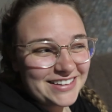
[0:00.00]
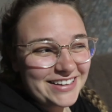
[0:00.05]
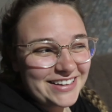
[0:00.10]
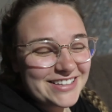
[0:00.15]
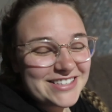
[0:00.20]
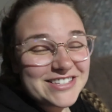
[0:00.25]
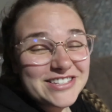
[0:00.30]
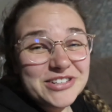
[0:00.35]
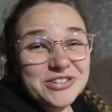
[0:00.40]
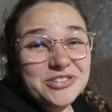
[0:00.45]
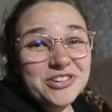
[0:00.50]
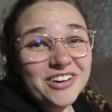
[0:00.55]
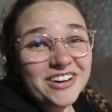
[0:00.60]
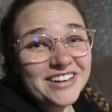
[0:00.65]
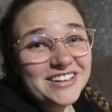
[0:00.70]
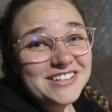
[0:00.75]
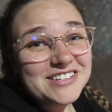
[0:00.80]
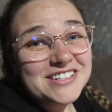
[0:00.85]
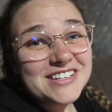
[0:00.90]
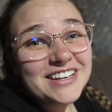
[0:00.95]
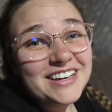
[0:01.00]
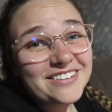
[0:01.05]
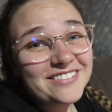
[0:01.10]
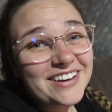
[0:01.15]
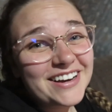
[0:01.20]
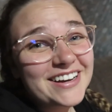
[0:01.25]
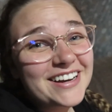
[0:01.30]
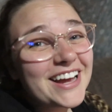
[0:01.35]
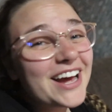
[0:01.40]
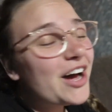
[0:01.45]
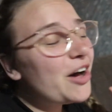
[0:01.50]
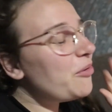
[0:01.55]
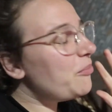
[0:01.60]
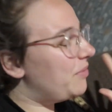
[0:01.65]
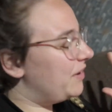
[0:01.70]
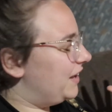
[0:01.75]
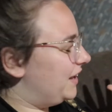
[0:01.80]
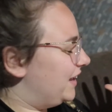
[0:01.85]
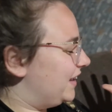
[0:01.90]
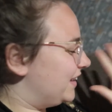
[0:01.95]
It's so cringy right now,
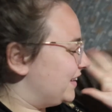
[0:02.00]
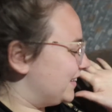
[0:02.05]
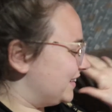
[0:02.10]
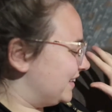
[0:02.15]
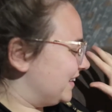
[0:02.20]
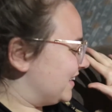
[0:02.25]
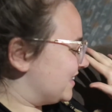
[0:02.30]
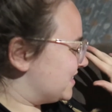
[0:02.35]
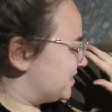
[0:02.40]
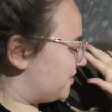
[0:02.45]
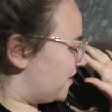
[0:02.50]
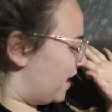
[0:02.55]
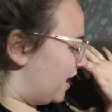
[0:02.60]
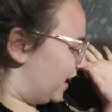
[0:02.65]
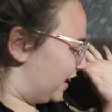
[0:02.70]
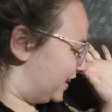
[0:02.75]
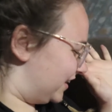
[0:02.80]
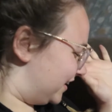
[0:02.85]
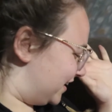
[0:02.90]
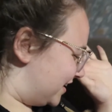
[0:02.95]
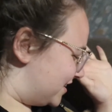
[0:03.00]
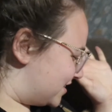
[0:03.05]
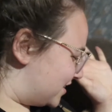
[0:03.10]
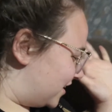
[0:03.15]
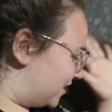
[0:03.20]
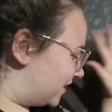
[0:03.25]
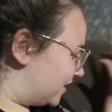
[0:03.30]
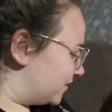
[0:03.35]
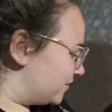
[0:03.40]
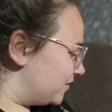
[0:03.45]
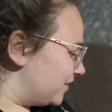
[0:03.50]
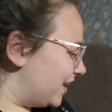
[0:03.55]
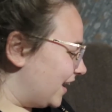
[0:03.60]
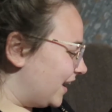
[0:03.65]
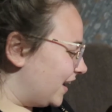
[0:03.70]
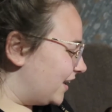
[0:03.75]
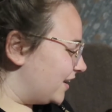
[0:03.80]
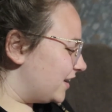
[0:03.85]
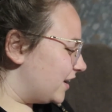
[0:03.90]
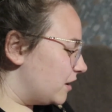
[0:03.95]
but it's fine. It's good.
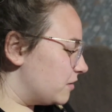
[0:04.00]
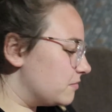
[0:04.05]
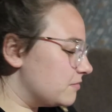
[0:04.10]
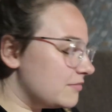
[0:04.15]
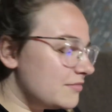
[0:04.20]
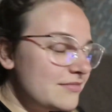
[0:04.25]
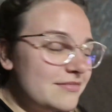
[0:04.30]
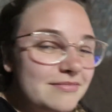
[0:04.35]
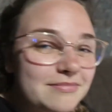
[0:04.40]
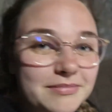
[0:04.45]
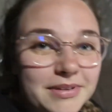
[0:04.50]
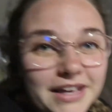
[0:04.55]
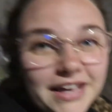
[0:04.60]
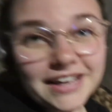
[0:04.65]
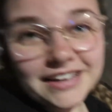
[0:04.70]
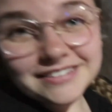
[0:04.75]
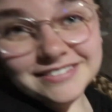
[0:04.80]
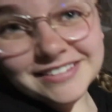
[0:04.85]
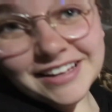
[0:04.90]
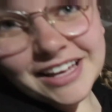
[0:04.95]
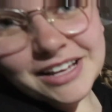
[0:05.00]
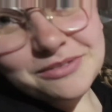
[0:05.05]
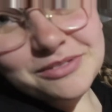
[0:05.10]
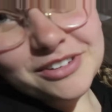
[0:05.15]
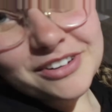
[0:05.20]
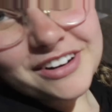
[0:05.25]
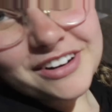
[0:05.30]
And I'm playing Animal